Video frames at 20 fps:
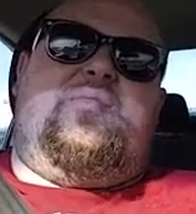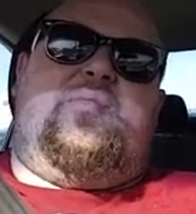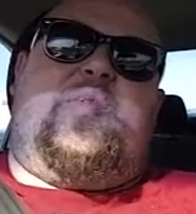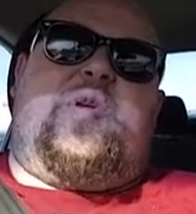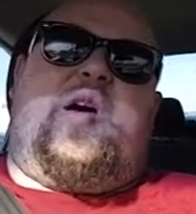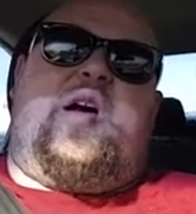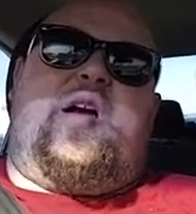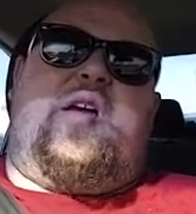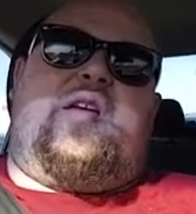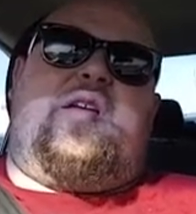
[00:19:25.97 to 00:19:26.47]

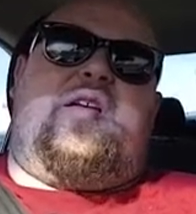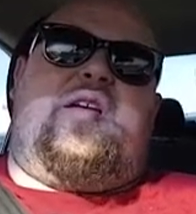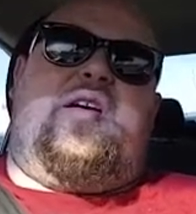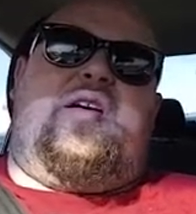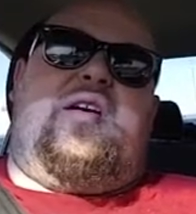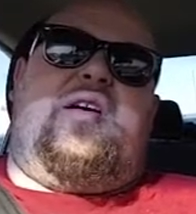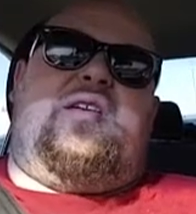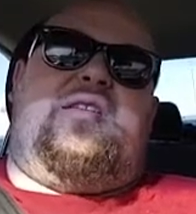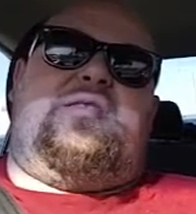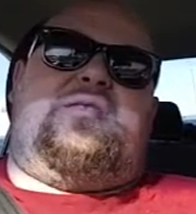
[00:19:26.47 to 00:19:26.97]
but
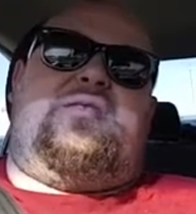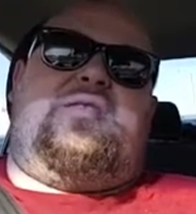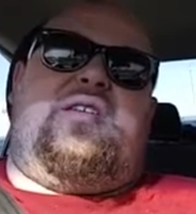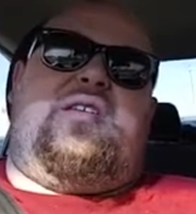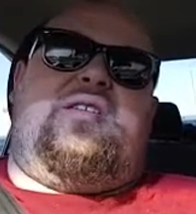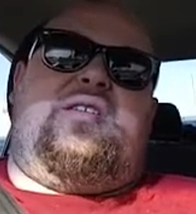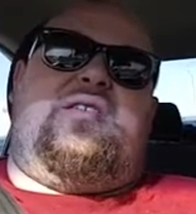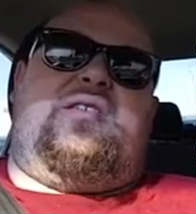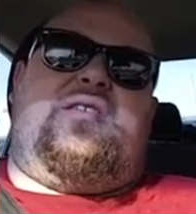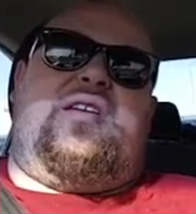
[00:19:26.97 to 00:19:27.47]

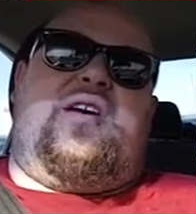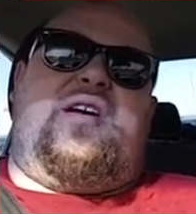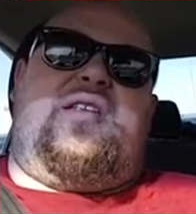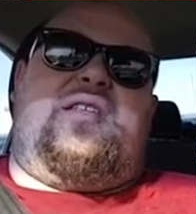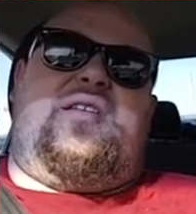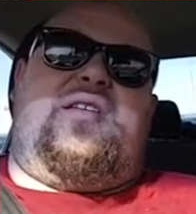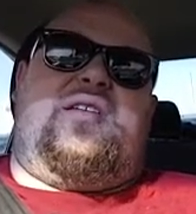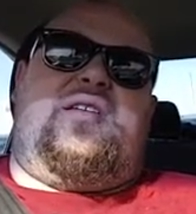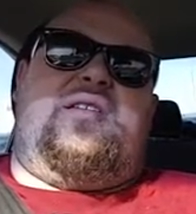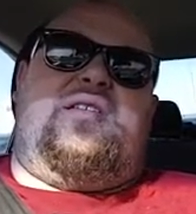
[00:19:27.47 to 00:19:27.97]
started
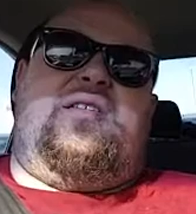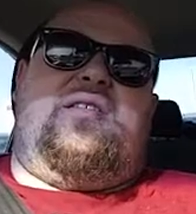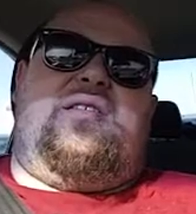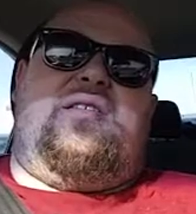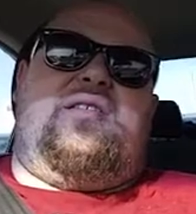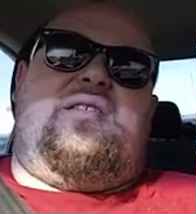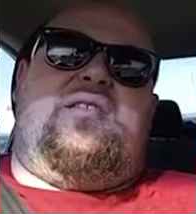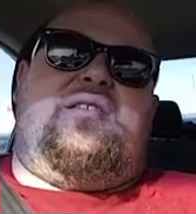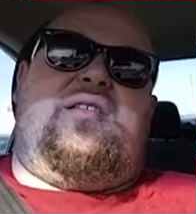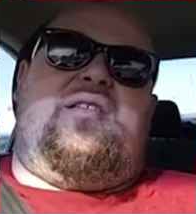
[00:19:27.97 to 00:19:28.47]
cutting it.
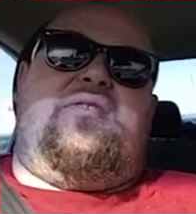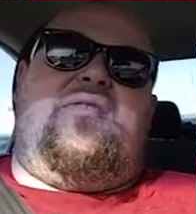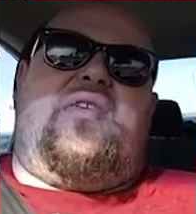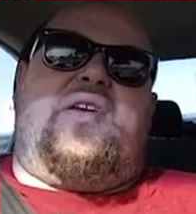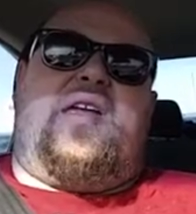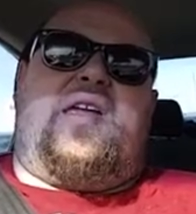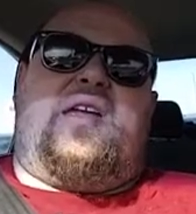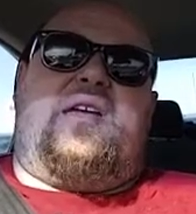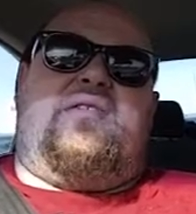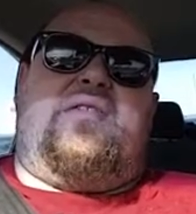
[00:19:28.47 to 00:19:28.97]
I
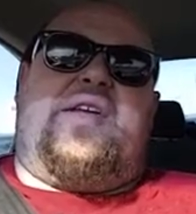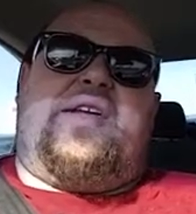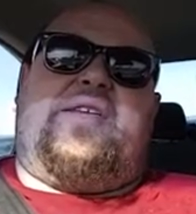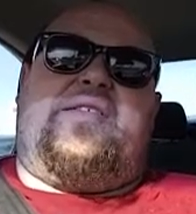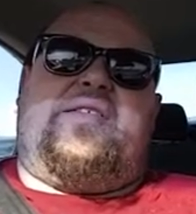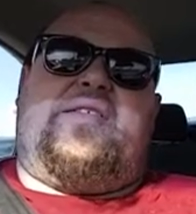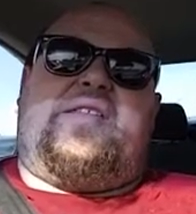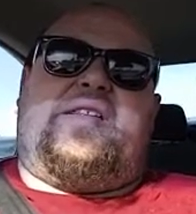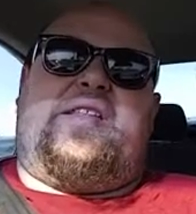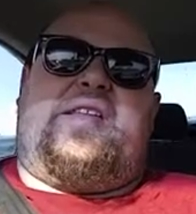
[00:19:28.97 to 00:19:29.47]
think it
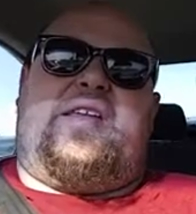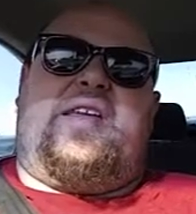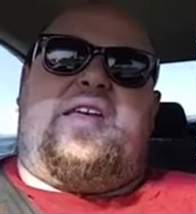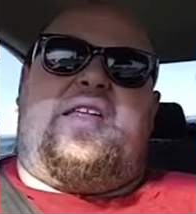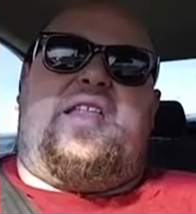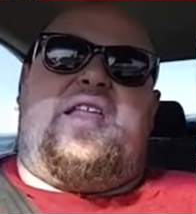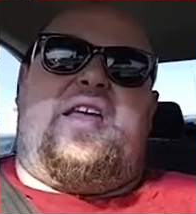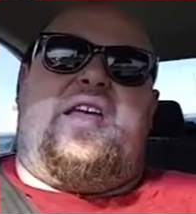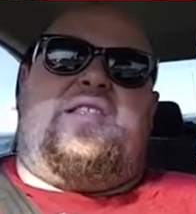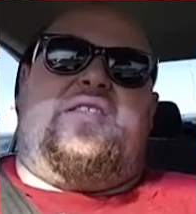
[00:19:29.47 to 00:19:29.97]
was
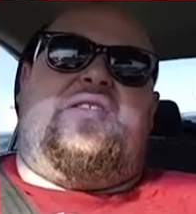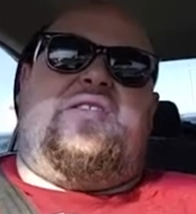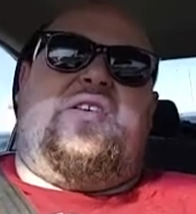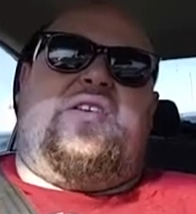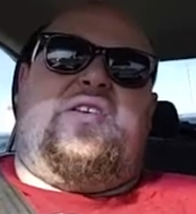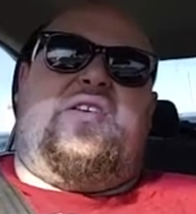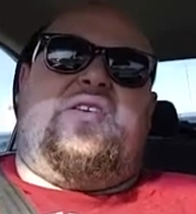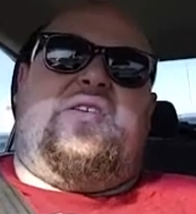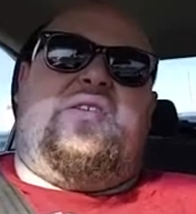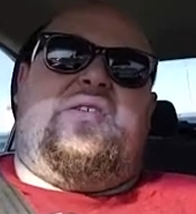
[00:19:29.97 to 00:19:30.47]
at
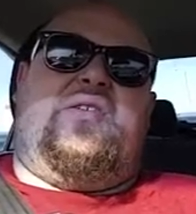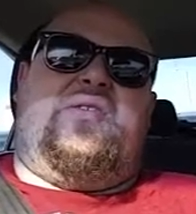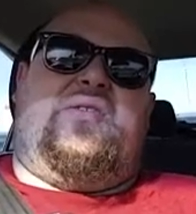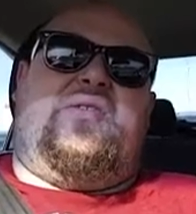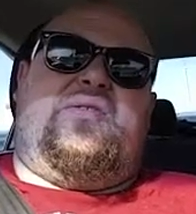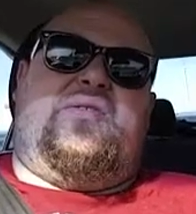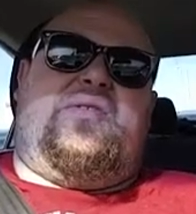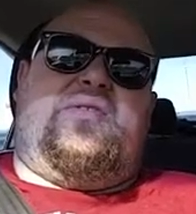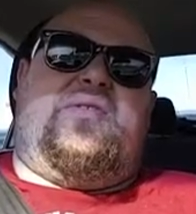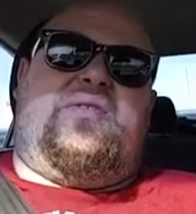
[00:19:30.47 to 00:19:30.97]

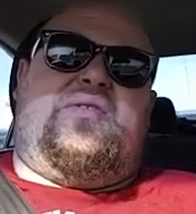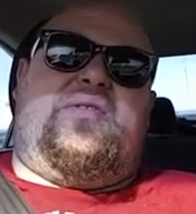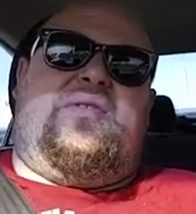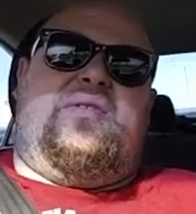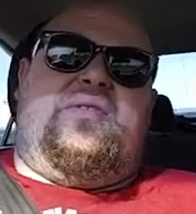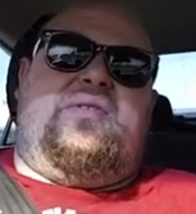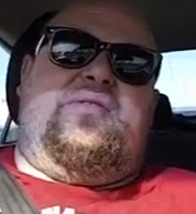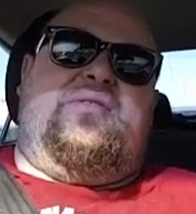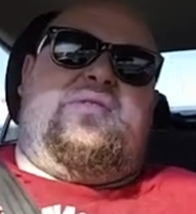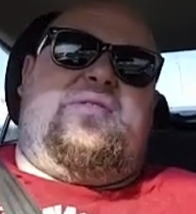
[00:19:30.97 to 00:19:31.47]
2,
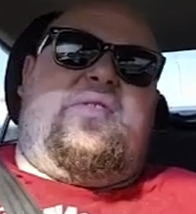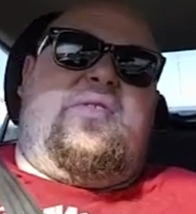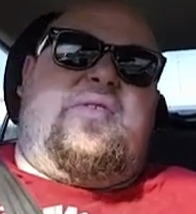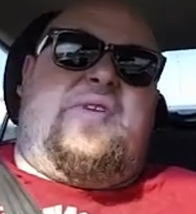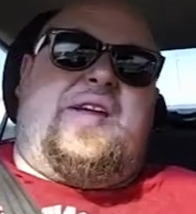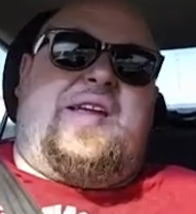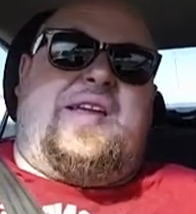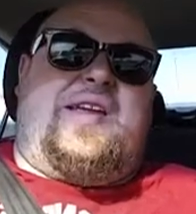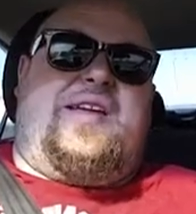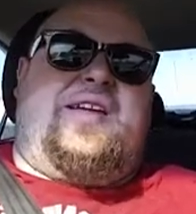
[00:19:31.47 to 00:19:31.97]

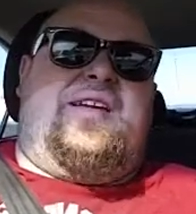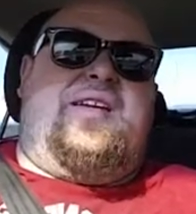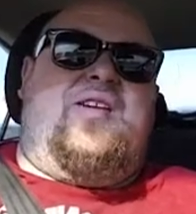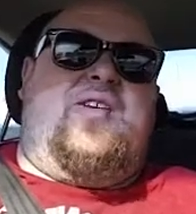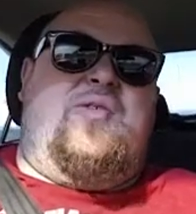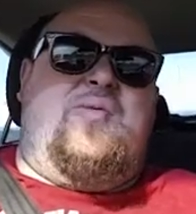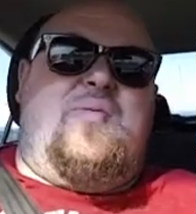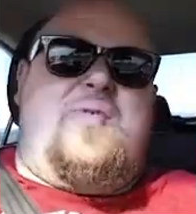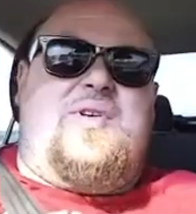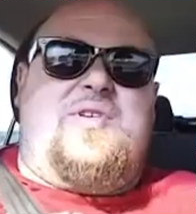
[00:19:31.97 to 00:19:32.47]
3
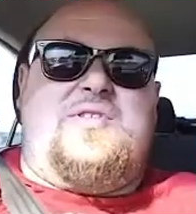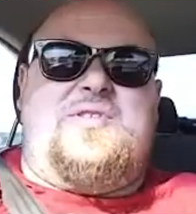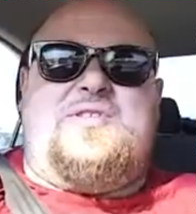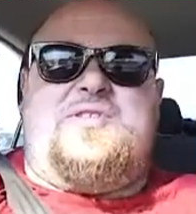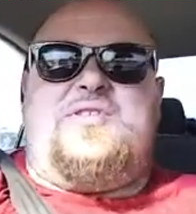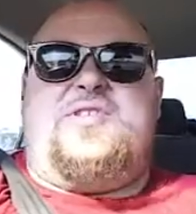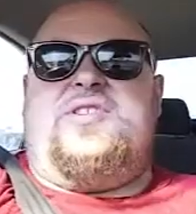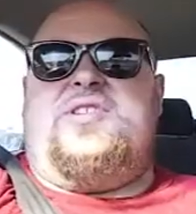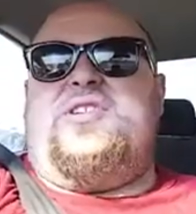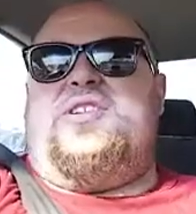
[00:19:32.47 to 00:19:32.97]

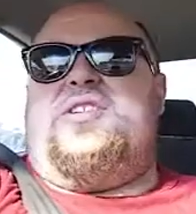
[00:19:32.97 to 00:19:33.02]
almost.